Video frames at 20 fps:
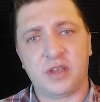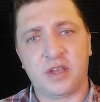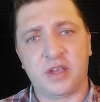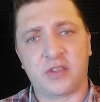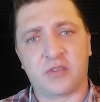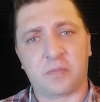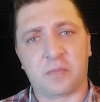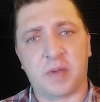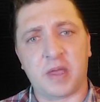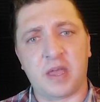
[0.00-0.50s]

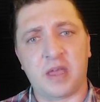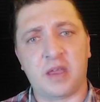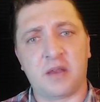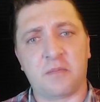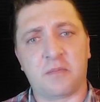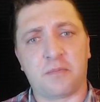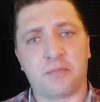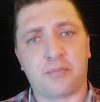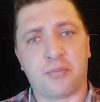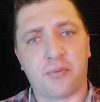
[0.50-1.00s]
It's
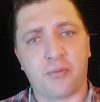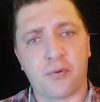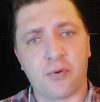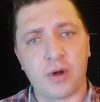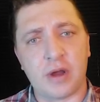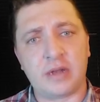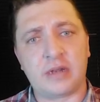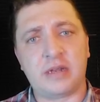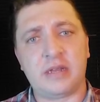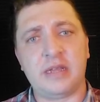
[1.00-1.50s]
been
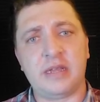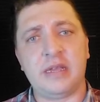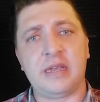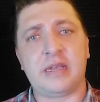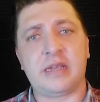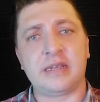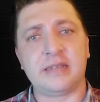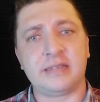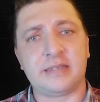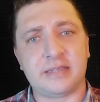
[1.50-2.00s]
pretty
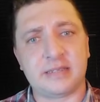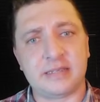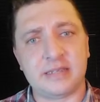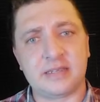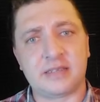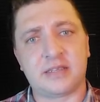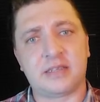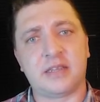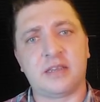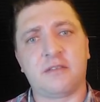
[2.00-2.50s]

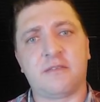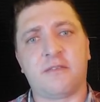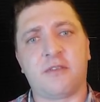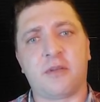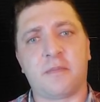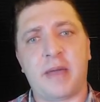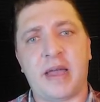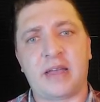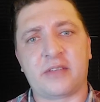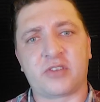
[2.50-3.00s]
consistent for
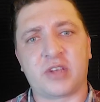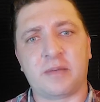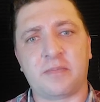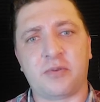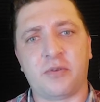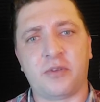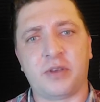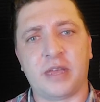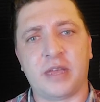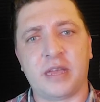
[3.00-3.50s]
the past
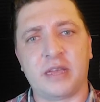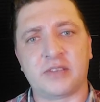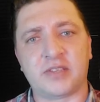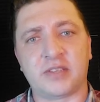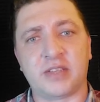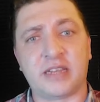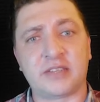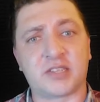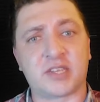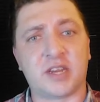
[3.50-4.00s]
couple of days,
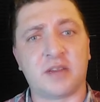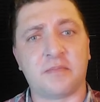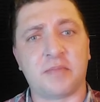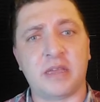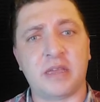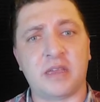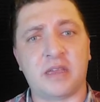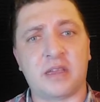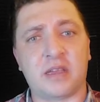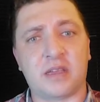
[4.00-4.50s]
and that's going to
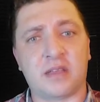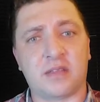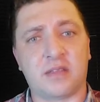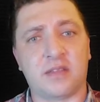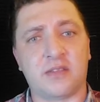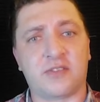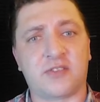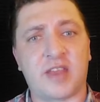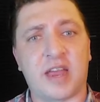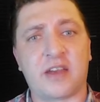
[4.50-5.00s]
be
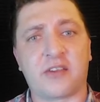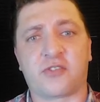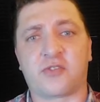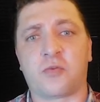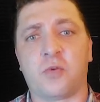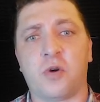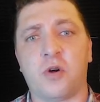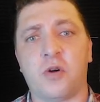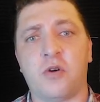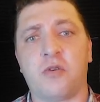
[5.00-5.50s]
the status
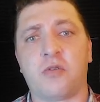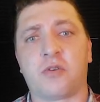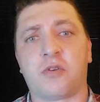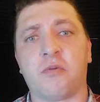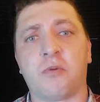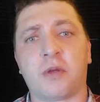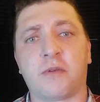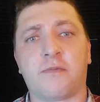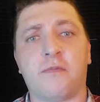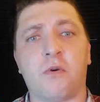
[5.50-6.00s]
quo
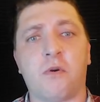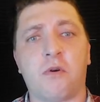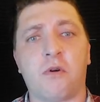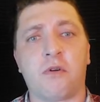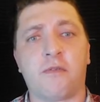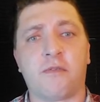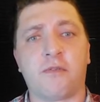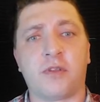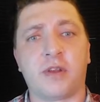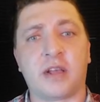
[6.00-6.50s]
going
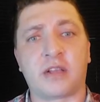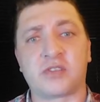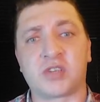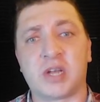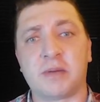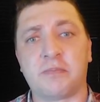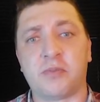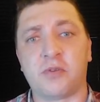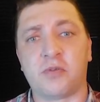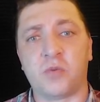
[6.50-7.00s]
forward for the next
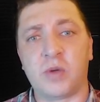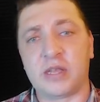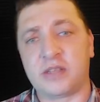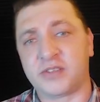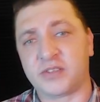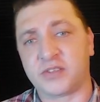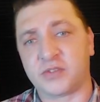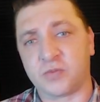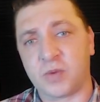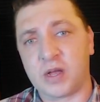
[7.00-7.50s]
couple of
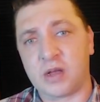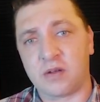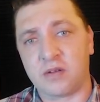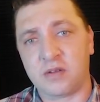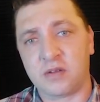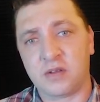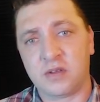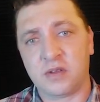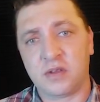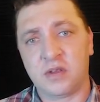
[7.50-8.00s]
weeks as well.
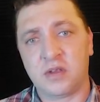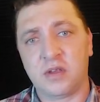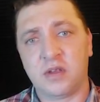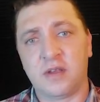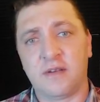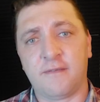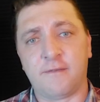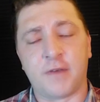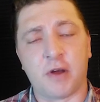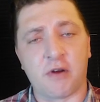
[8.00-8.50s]

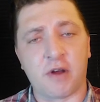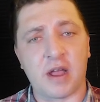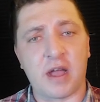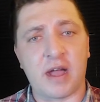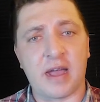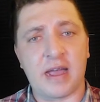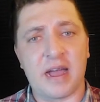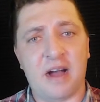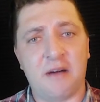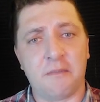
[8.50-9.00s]
Very
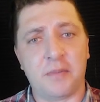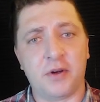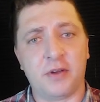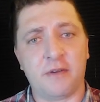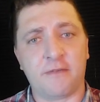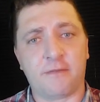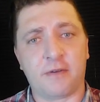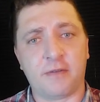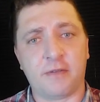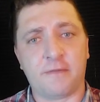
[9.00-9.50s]
high
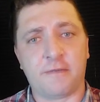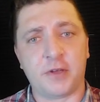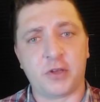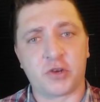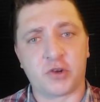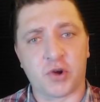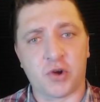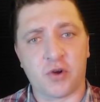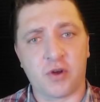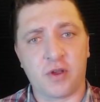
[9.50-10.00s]
output from the
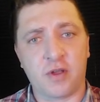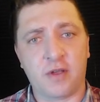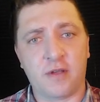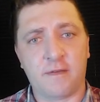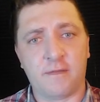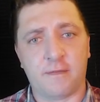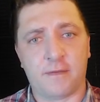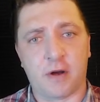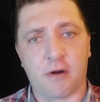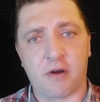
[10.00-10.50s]
Fissure,
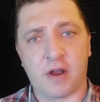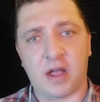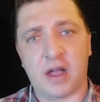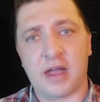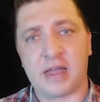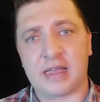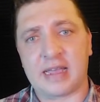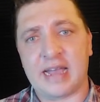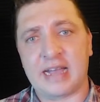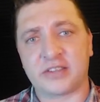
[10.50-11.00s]
very
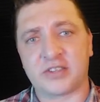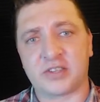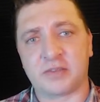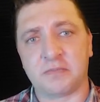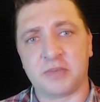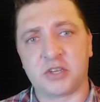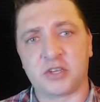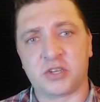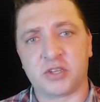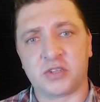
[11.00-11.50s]
high gas
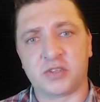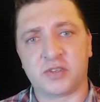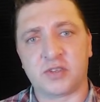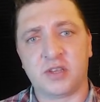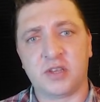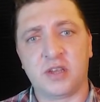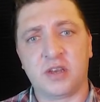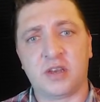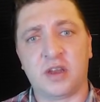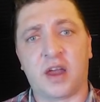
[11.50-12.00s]
emissions,
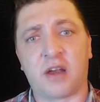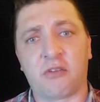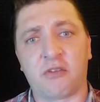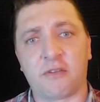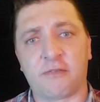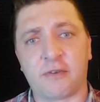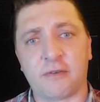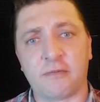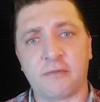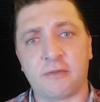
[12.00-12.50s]
not
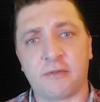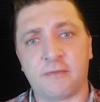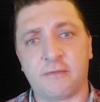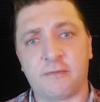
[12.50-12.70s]
only from the